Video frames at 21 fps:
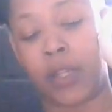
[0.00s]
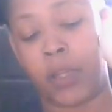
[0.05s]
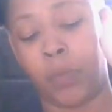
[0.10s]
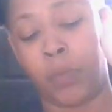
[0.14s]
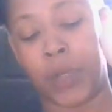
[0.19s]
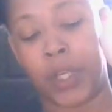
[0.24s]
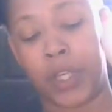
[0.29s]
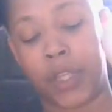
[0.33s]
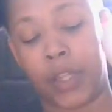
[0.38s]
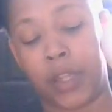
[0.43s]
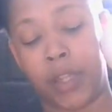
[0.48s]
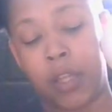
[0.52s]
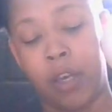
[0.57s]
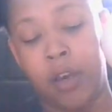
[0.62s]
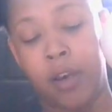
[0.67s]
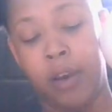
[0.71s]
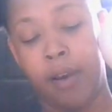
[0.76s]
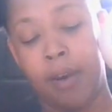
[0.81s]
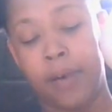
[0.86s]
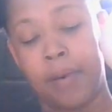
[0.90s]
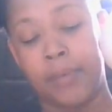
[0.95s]
with
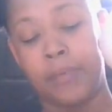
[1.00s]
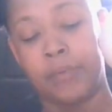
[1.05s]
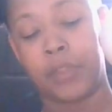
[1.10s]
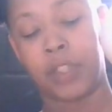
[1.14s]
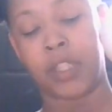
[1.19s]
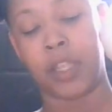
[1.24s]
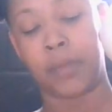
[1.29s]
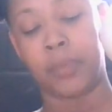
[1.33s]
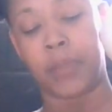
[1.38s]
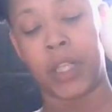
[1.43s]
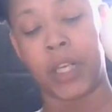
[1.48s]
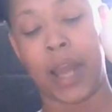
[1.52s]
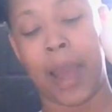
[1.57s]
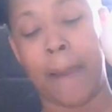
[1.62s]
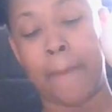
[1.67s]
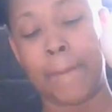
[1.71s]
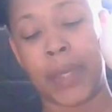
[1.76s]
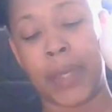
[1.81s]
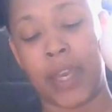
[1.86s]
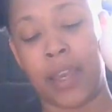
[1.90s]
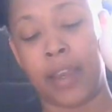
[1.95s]
um, something
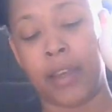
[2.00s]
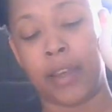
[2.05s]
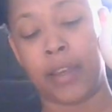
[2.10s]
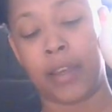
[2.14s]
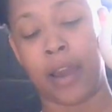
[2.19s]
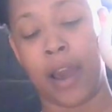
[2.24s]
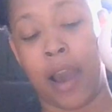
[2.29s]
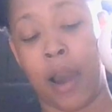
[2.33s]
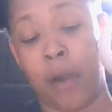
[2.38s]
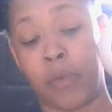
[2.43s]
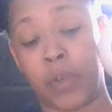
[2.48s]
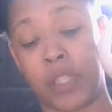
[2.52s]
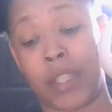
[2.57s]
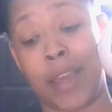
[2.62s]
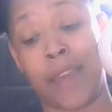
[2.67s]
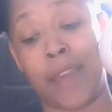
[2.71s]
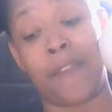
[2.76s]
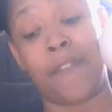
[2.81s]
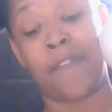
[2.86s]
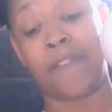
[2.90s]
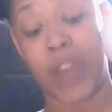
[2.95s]
not being, I would
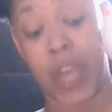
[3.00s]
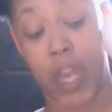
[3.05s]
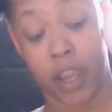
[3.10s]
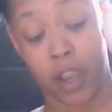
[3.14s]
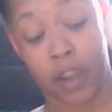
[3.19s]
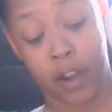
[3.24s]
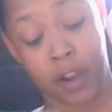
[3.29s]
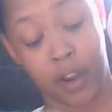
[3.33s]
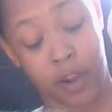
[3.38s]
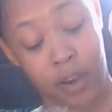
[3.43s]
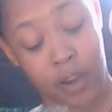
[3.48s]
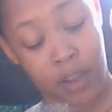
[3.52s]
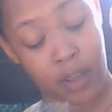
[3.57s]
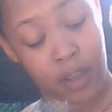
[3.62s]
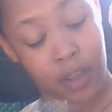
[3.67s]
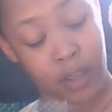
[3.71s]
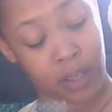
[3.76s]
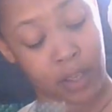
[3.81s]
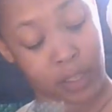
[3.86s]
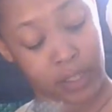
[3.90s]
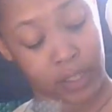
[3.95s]
say, fair,
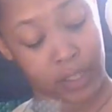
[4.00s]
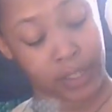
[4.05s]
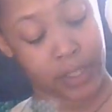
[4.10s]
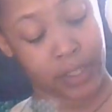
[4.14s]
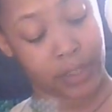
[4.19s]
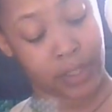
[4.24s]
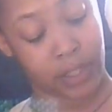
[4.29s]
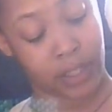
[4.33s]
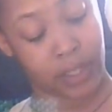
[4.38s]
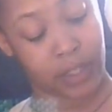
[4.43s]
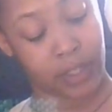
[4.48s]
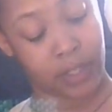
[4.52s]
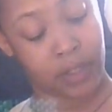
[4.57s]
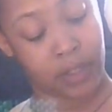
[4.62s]
clearly.